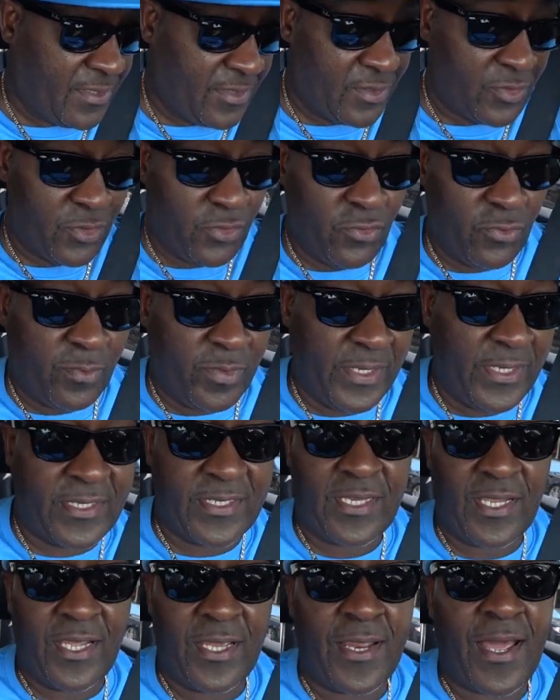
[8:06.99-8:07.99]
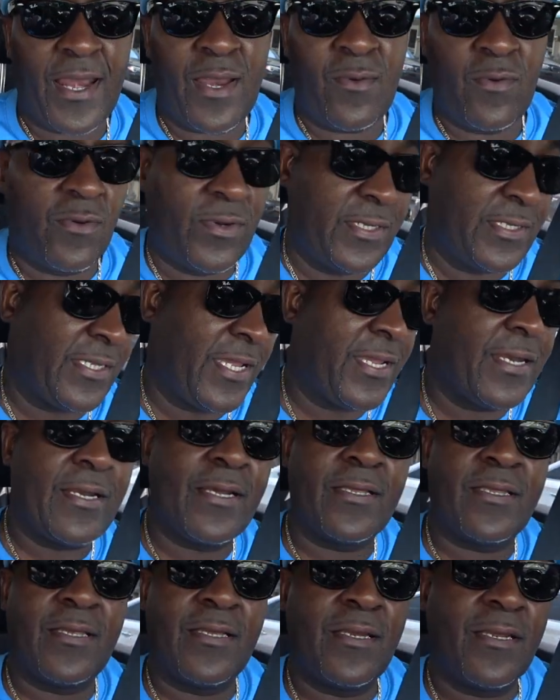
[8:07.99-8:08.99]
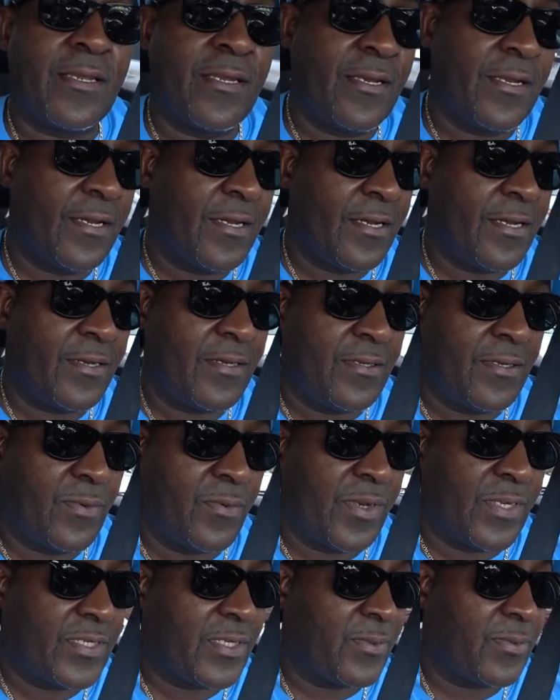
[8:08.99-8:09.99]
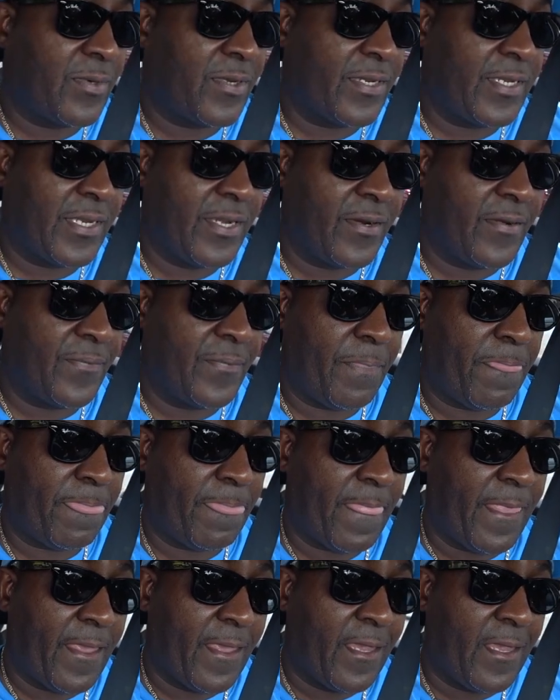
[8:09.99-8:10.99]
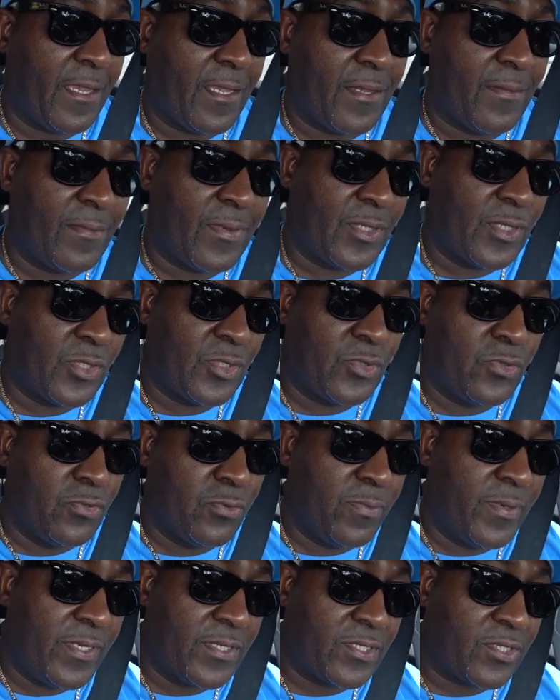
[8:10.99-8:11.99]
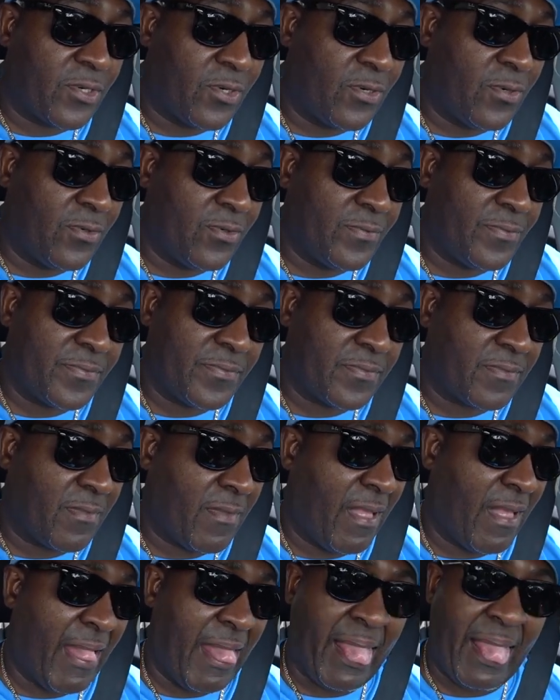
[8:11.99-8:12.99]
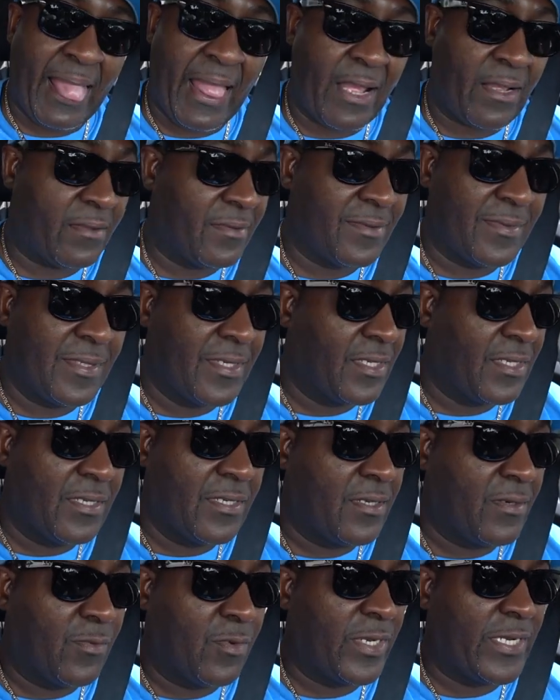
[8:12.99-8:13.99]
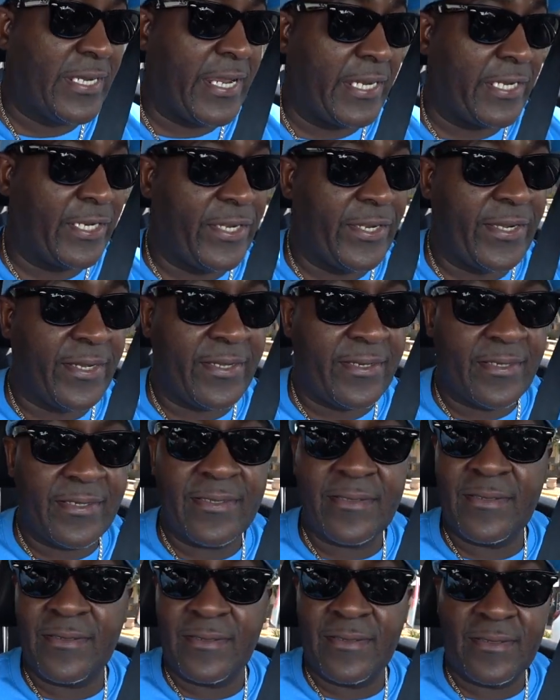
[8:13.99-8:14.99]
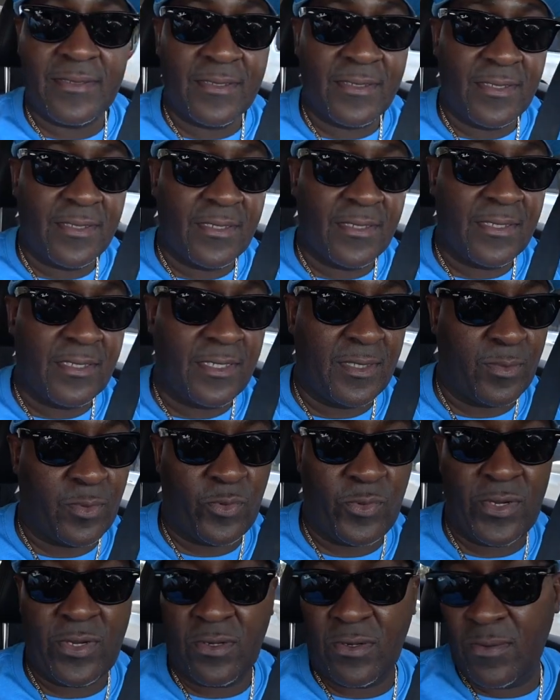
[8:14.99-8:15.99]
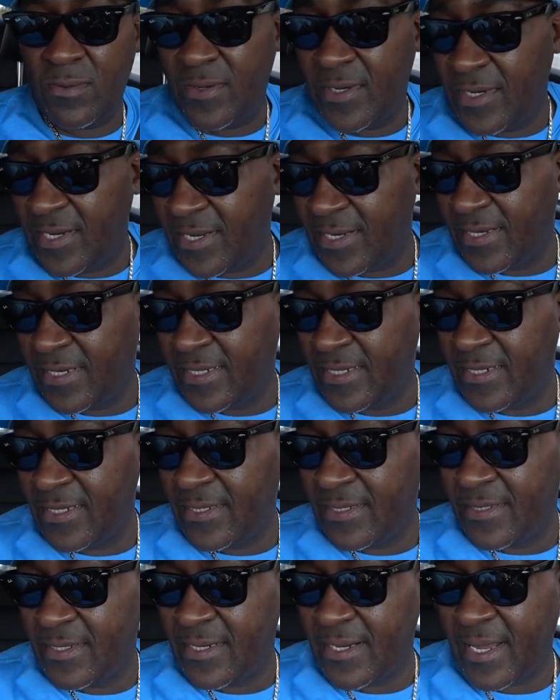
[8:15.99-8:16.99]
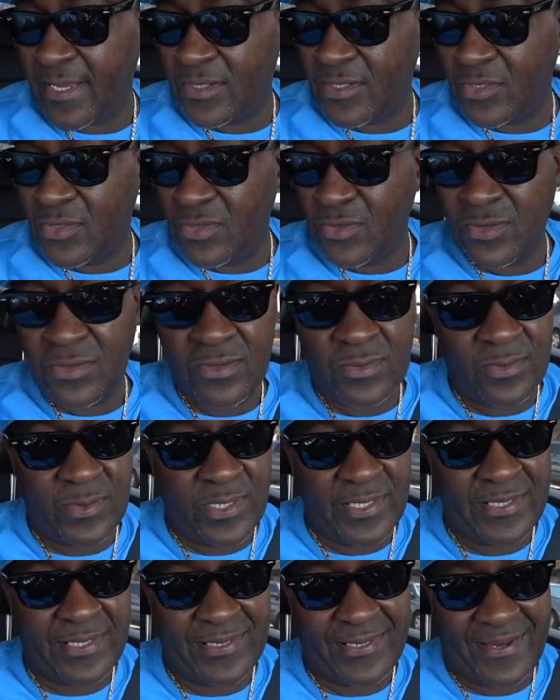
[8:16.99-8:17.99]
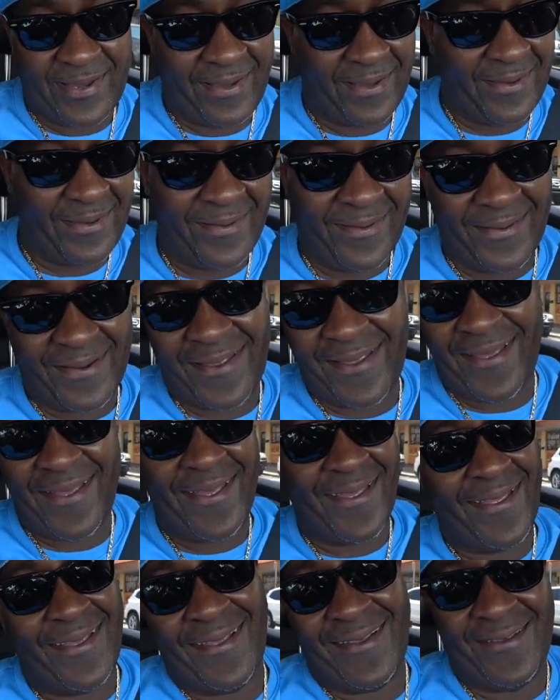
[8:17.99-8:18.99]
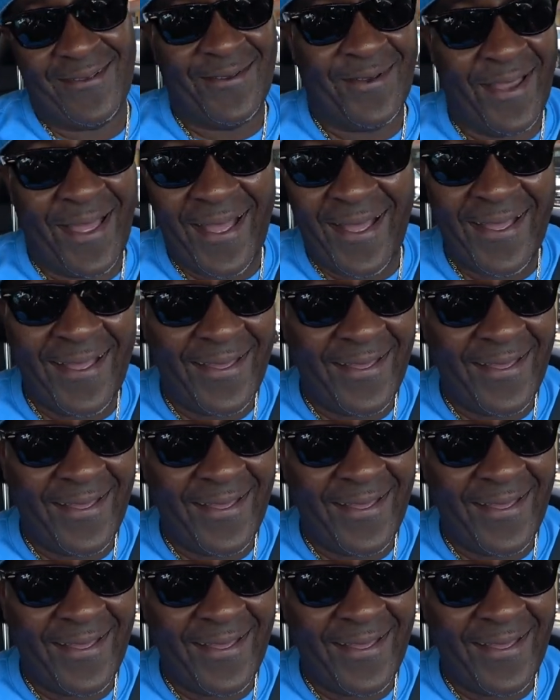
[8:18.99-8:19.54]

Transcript: truth be said, I didn't want to say nothing in the restaurant there. But truth be told, wasn't that good. The burrito wasn't that good. The nachos wasn't that good. I ain't gonna lie.